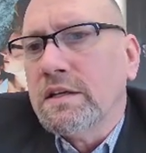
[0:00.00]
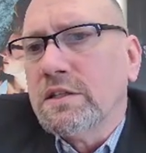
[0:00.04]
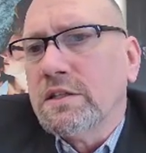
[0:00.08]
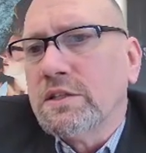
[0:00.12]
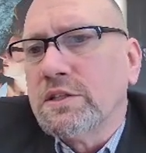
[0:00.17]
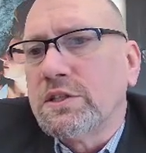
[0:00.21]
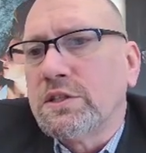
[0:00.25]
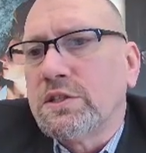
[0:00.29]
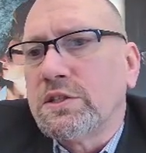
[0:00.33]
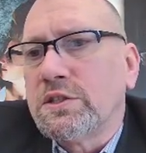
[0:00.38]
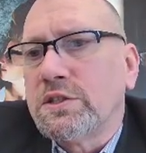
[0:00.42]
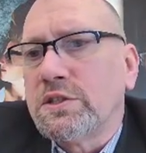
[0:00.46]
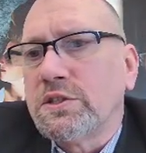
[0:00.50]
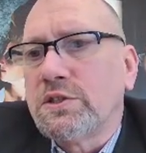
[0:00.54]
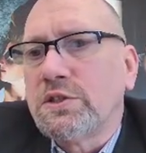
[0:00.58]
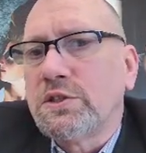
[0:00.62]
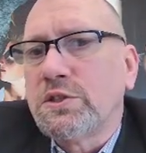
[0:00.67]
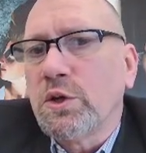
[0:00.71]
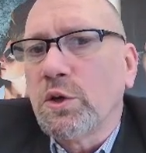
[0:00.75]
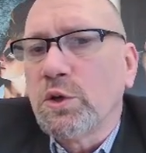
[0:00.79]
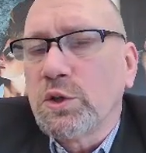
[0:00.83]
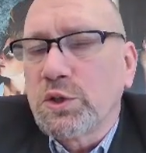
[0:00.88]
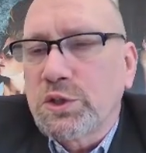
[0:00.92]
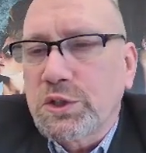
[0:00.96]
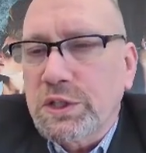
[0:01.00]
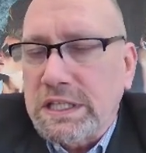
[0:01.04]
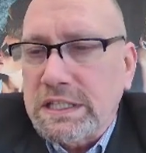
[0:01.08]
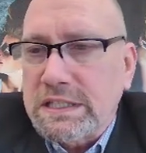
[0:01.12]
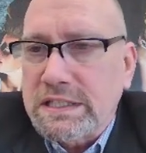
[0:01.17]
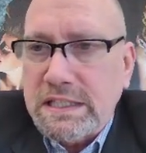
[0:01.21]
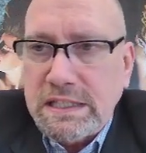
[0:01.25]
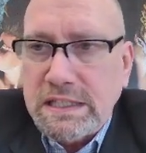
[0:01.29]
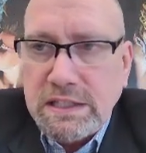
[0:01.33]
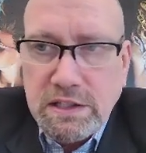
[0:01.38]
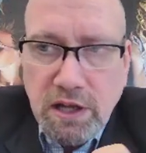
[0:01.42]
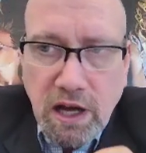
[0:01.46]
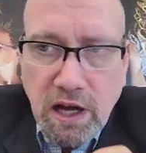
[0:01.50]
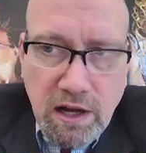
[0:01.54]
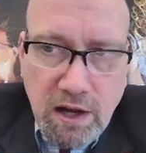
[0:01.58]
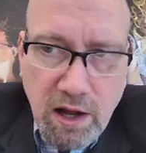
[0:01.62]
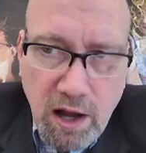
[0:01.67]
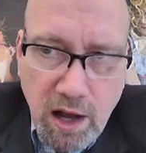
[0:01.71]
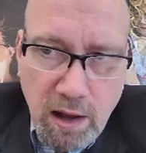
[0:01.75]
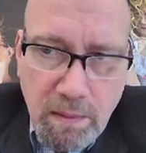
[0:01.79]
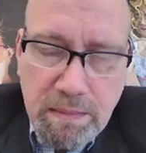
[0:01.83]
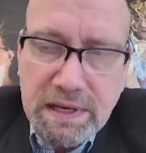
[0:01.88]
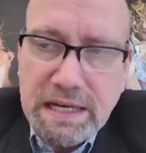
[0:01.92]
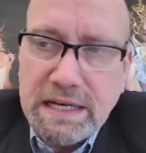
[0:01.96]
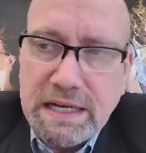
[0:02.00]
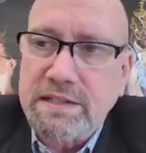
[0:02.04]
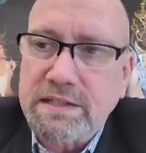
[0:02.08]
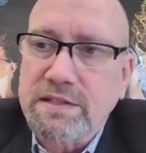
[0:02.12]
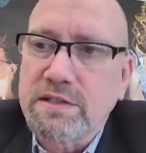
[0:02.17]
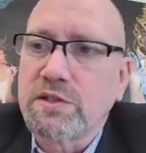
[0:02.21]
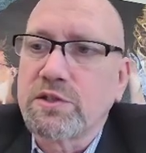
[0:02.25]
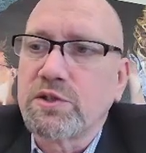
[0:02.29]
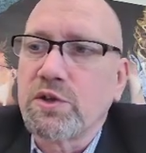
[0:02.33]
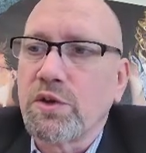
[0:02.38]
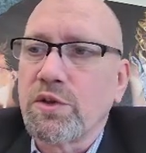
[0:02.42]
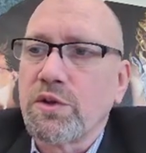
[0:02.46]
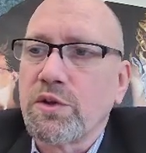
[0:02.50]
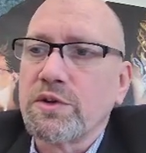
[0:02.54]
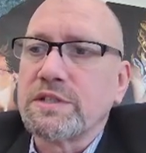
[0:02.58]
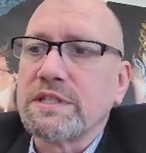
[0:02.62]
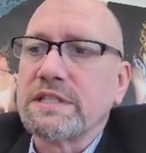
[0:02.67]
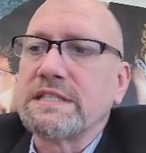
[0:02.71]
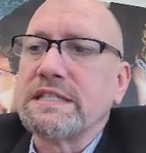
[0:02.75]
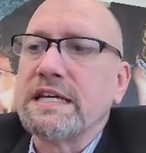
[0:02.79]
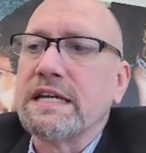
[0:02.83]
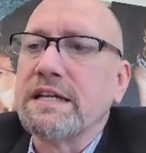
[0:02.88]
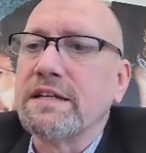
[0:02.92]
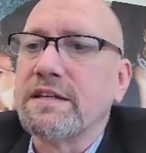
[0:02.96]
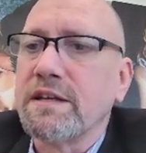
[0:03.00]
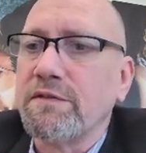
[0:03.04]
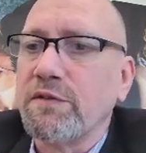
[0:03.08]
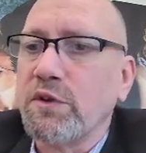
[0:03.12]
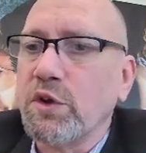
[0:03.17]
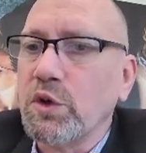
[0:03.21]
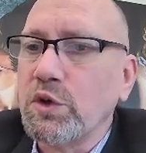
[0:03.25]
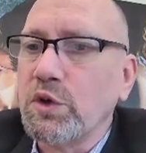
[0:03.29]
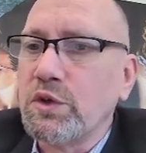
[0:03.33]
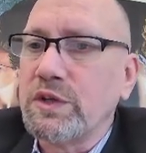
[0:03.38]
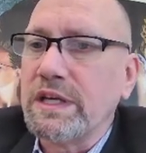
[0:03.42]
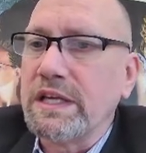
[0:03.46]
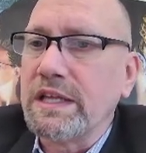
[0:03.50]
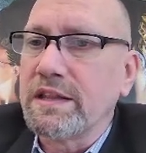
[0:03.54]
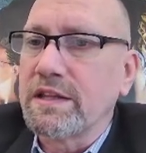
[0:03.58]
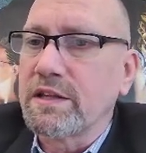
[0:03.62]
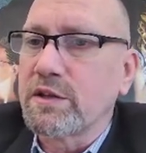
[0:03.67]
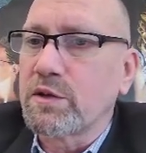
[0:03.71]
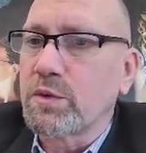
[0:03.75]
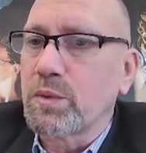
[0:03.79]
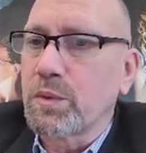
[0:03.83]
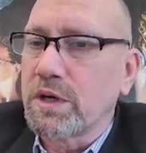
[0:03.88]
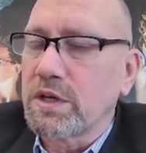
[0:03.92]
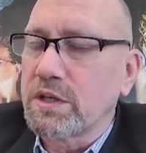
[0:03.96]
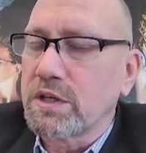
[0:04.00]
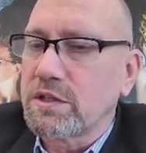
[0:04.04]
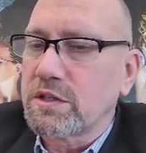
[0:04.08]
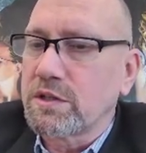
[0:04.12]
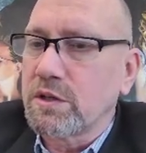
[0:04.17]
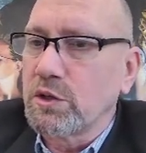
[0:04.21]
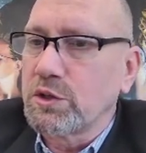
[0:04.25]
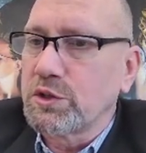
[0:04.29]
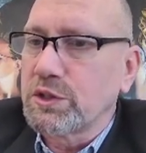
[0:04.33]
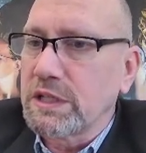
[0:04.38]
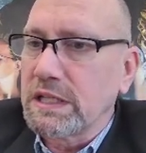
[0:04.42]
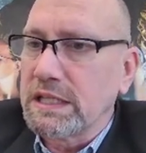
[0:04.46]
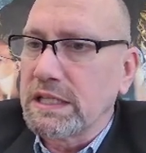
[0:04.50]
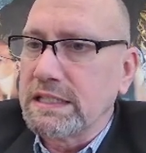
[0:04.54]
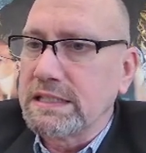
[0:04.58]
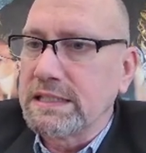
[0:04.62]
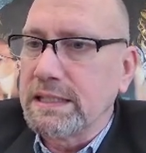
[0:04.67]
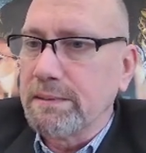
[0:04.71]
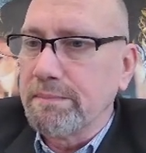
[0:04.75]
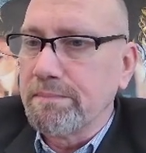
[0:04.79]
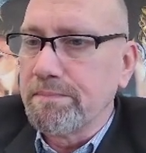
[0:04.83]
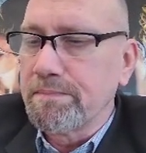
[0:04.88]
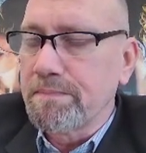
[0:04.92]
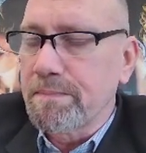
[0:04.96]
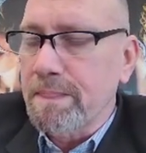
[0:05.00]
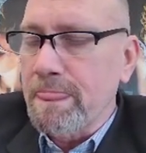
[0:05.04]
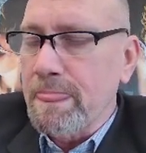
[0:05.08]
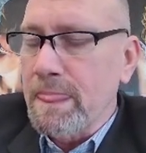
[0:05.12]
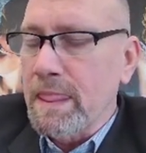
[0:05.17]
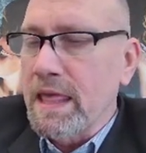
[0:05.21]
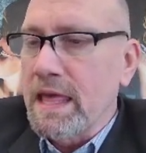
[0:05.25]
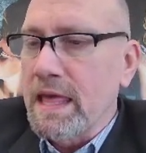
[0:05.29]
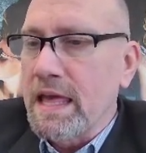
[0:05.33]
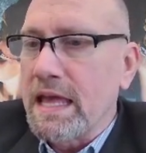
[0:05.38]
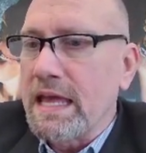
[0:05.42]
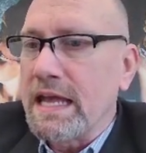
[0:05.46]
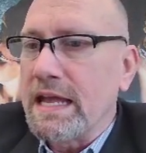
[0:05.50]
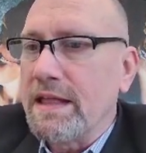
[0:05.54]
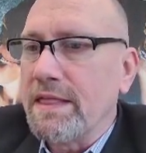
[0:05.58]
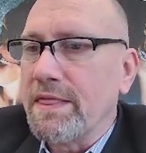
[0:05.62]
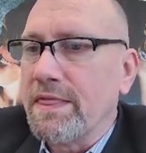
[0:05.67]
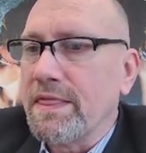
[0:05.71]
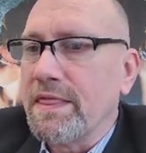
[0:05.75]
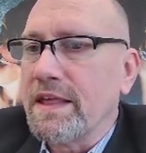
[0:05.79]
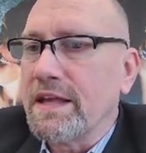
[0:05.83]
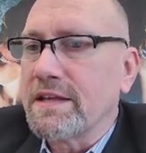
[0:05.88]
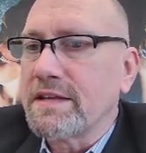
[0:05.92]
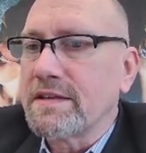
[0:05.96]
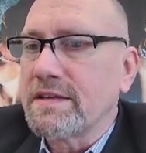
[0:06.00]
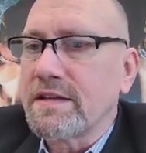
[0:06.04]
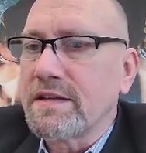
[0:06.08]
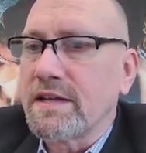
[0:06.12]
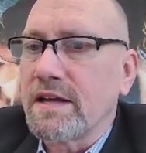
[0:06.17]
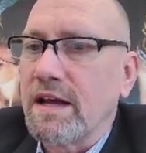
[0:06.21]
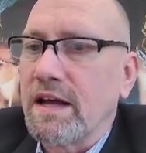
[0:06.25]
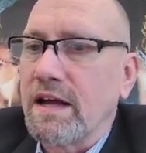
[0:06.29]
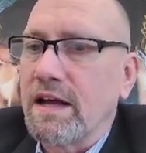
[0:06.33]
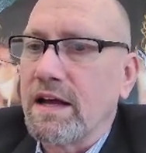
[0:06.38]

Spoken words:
Socialist, not communist. So there's a sense of using this word socialism in this